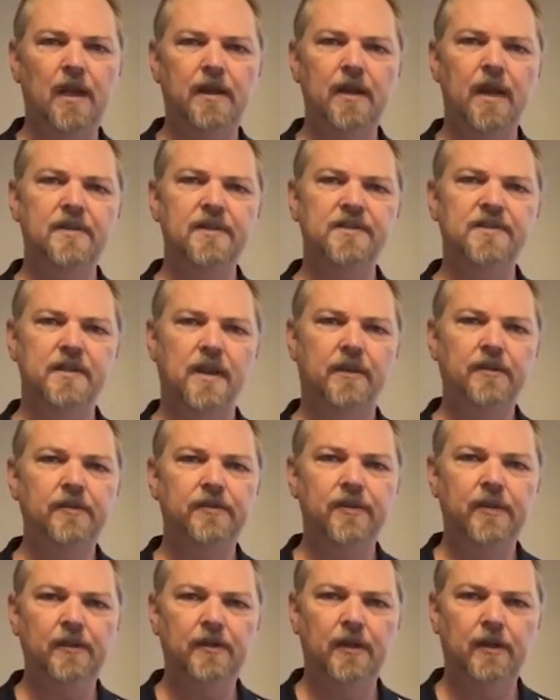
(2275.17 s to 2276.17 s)
Now, there's another
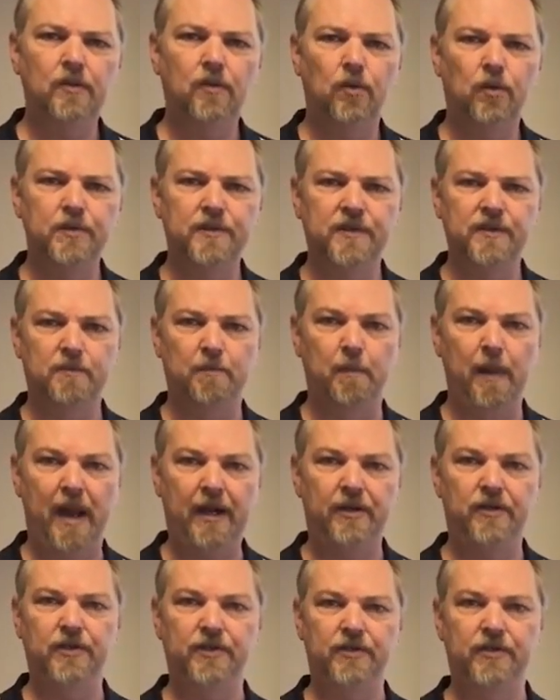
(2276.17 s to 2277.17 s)
thing that causes
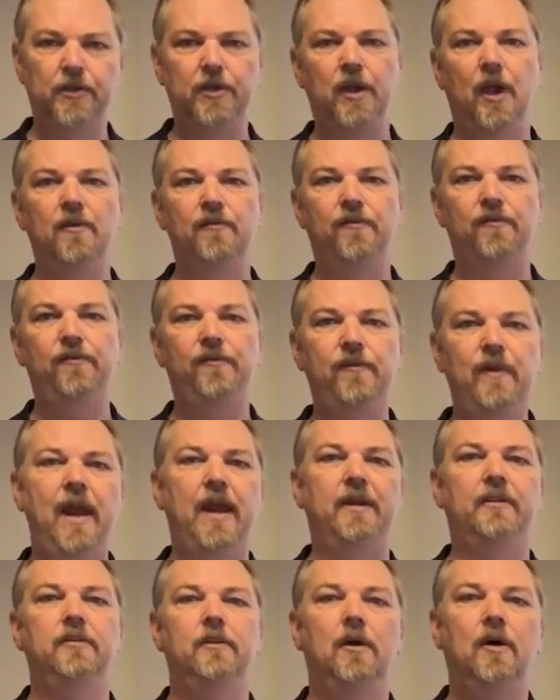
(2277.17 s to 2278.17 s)
batteries to go
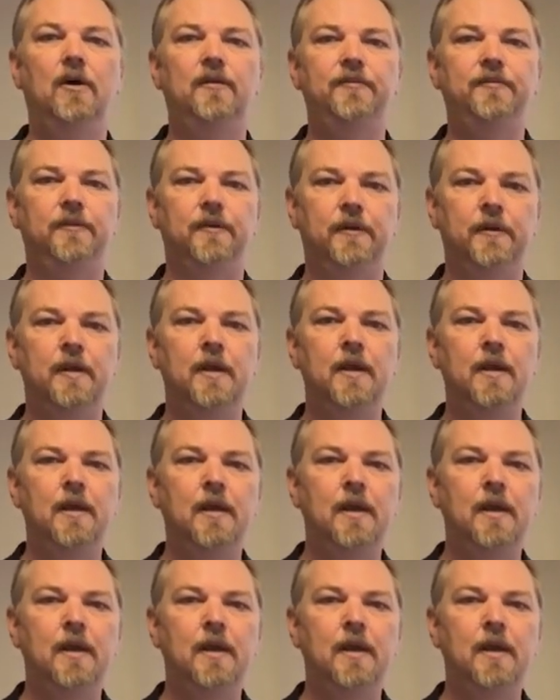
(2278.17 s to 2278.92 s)
flat often,